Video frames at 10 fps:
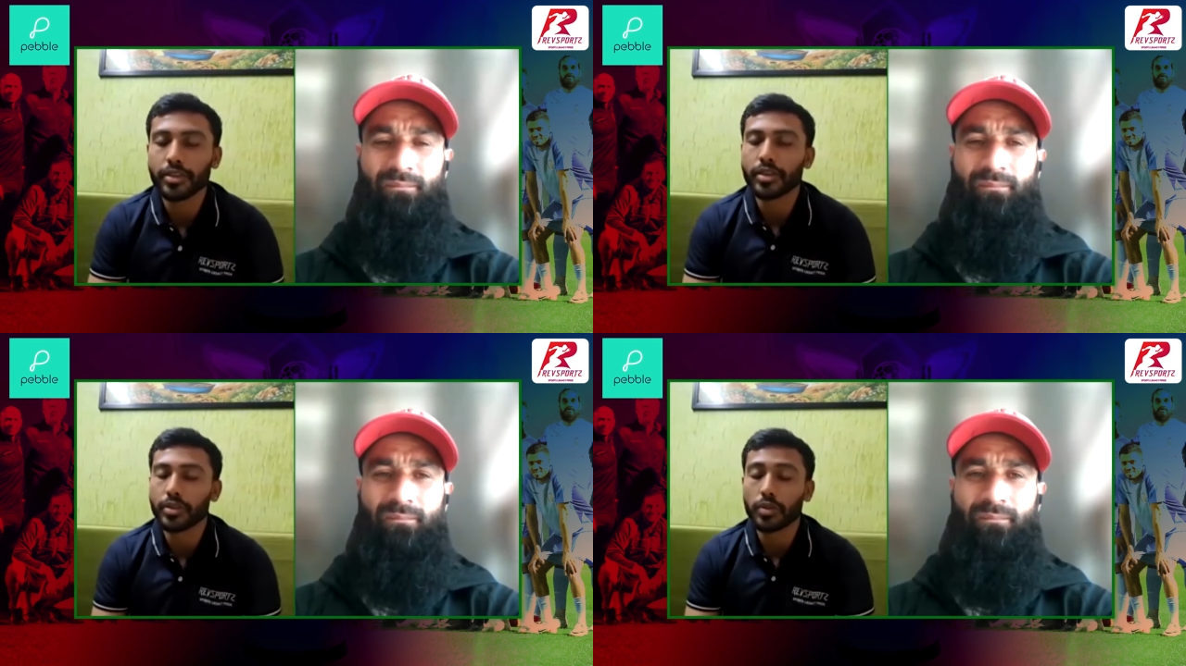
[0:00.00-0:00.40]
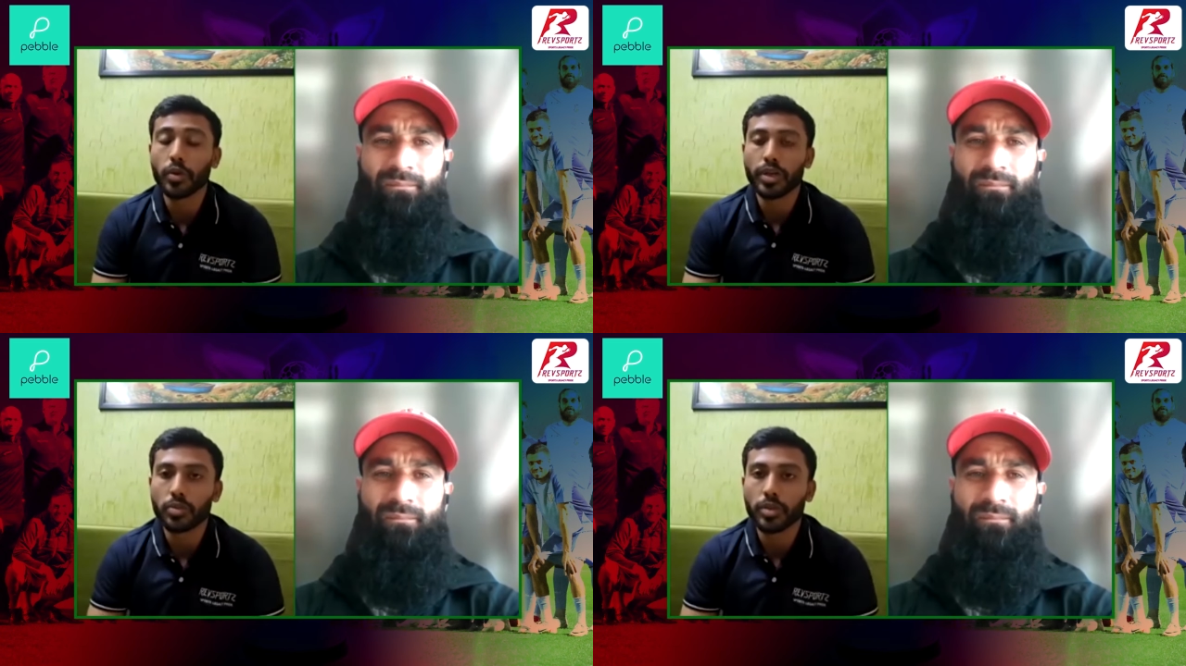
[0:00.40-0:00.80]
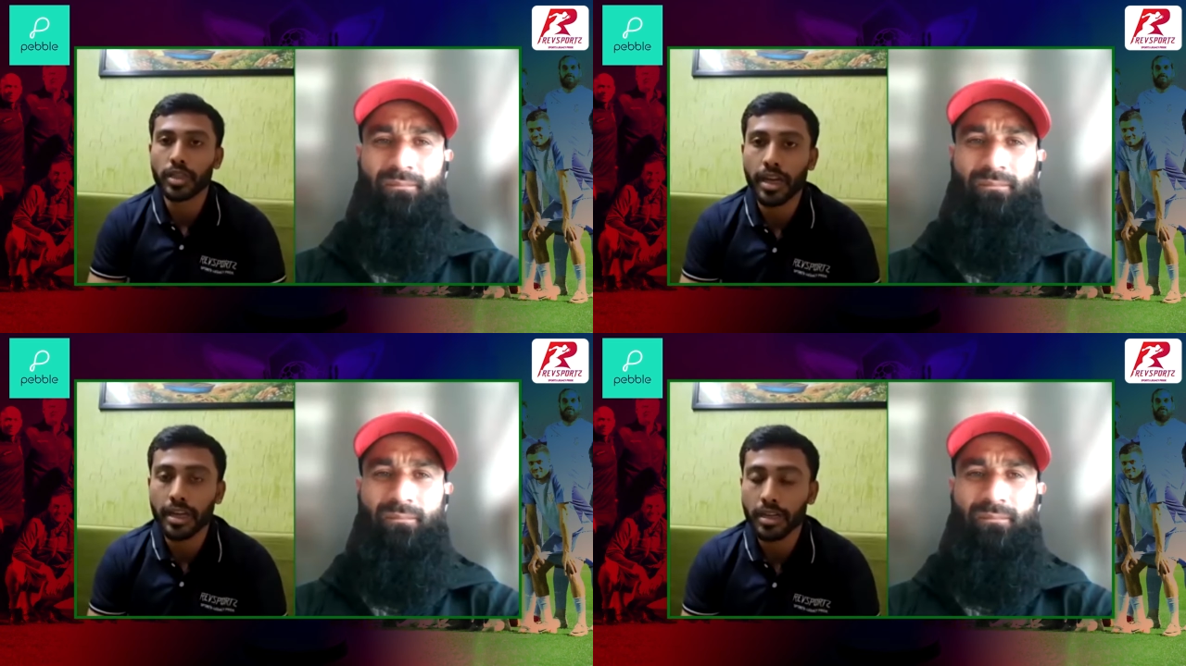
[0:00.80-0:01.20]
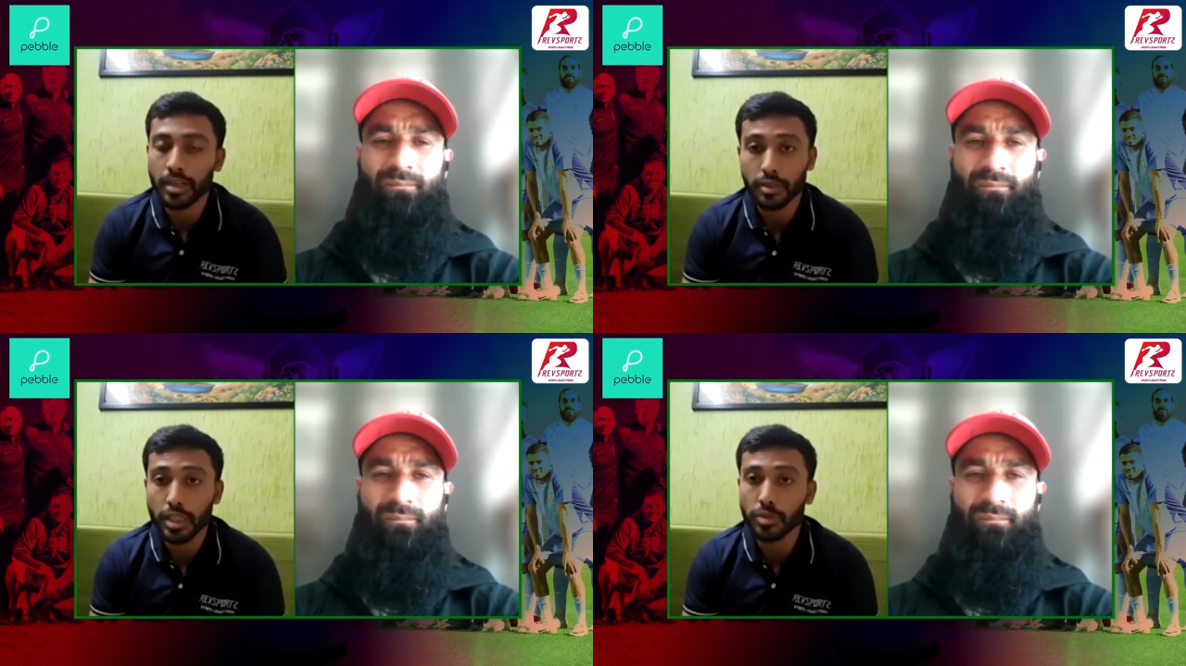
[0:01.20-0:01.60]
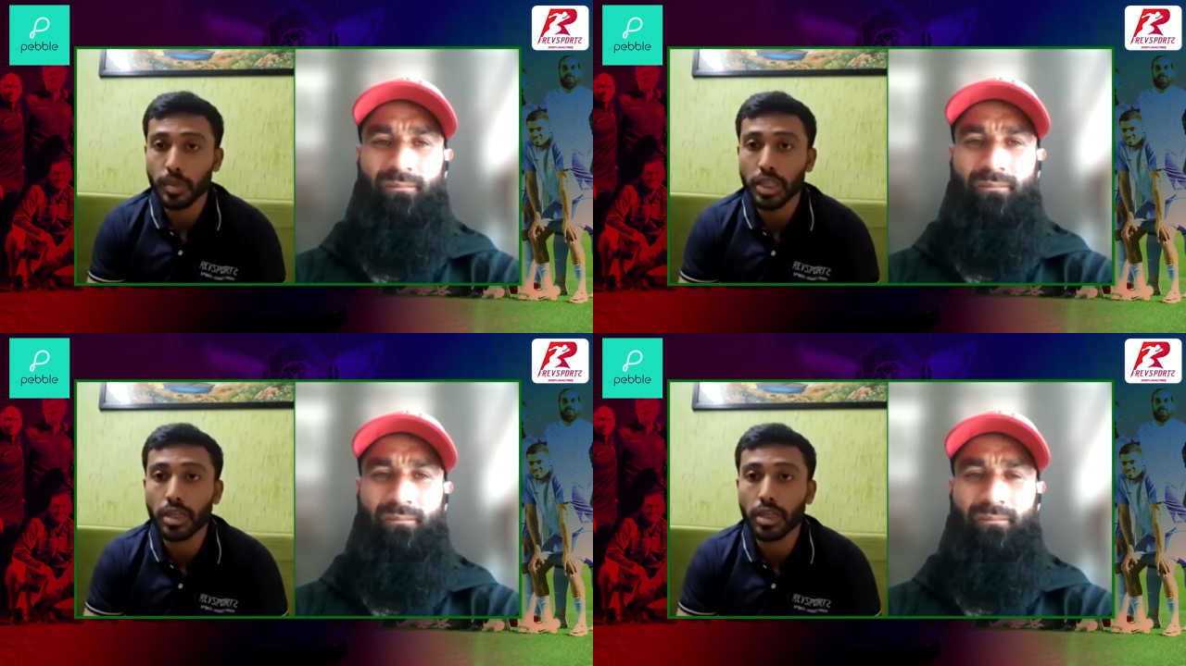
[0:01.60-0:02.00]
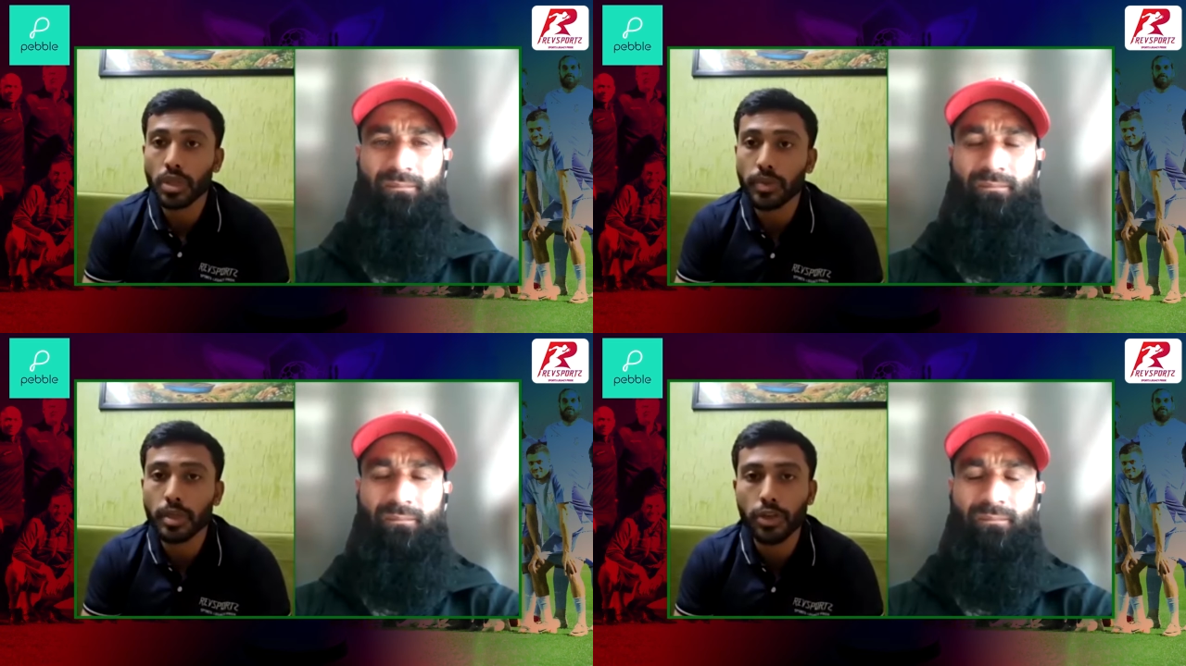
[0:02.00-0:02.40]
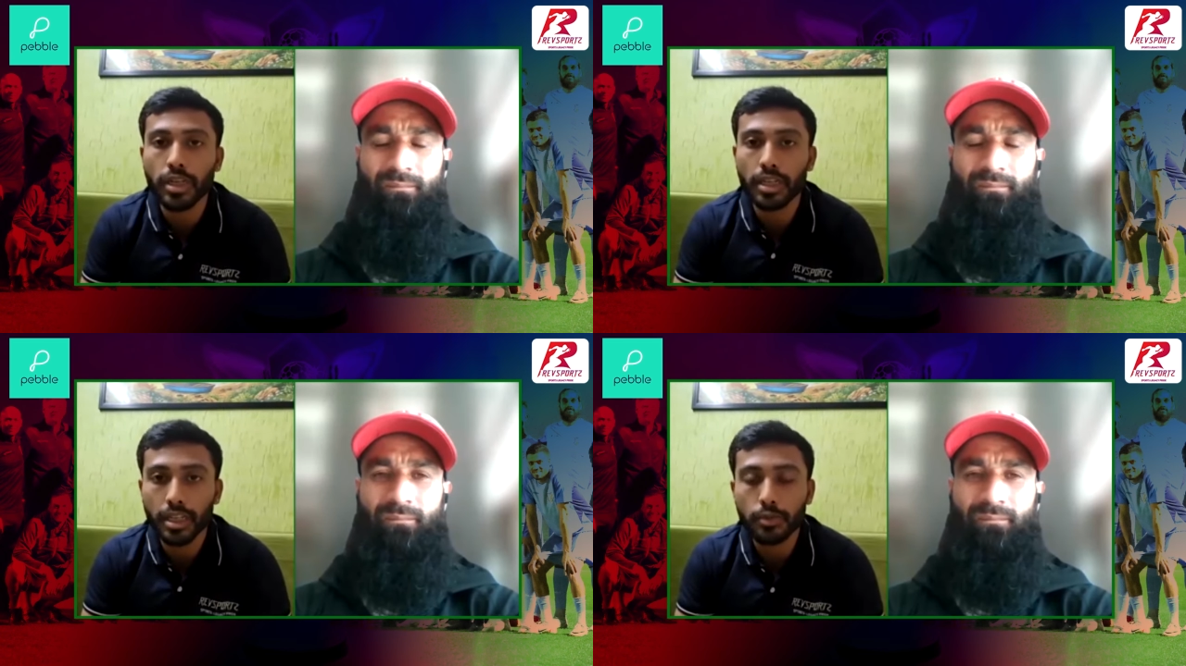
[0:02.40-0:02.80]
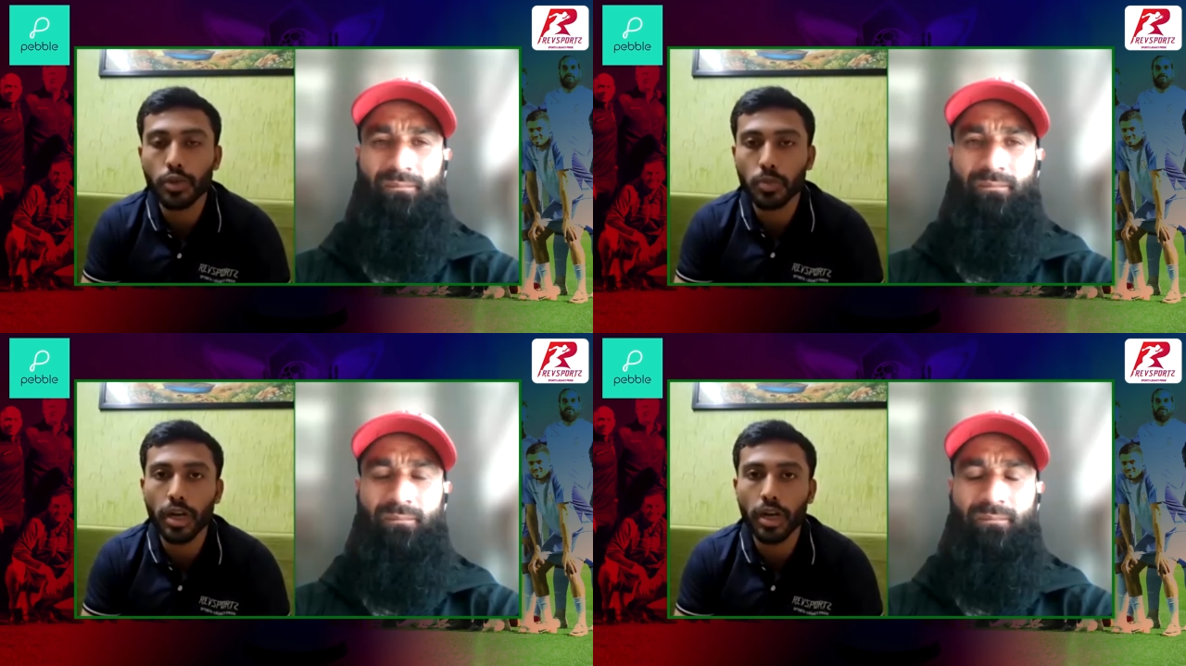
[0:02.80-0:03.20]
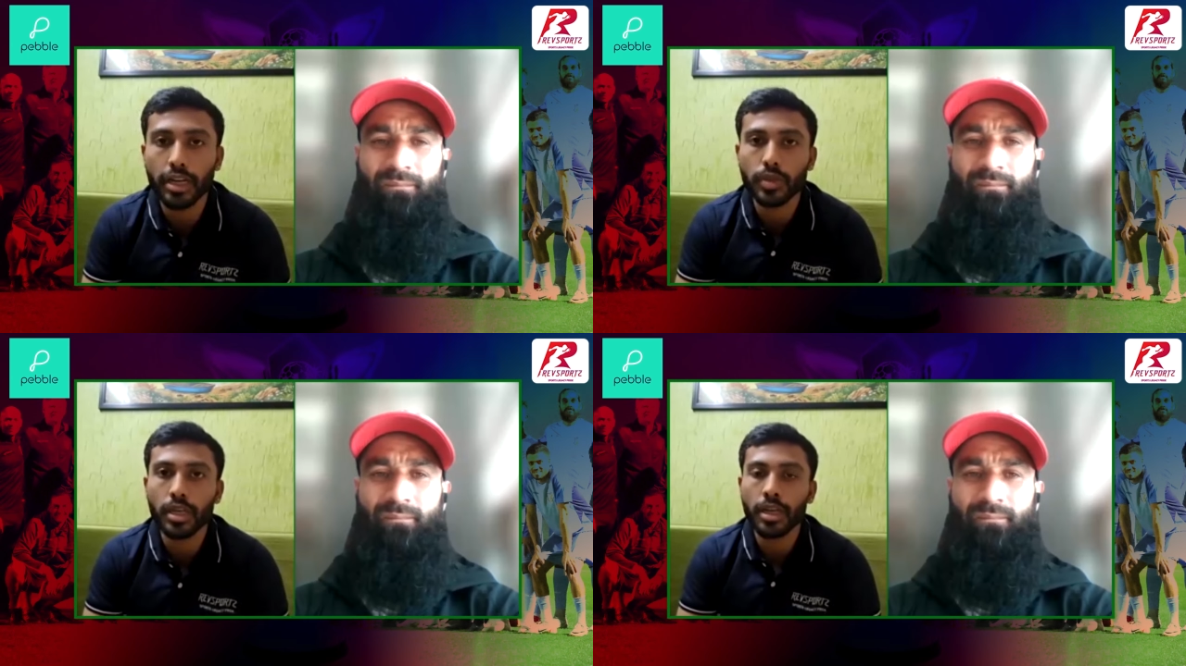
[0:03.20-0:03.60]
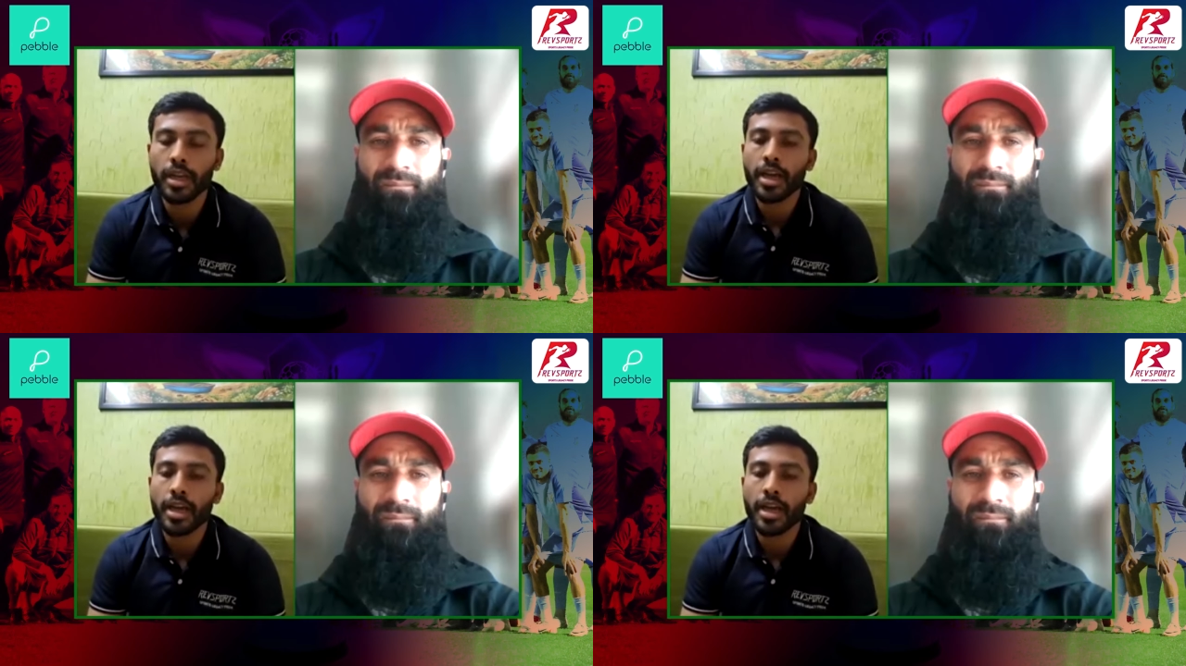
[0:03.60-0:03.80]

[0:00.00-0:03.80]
Speaker 1: You know, it's going to be a uh, very special tournament for Indian football as well.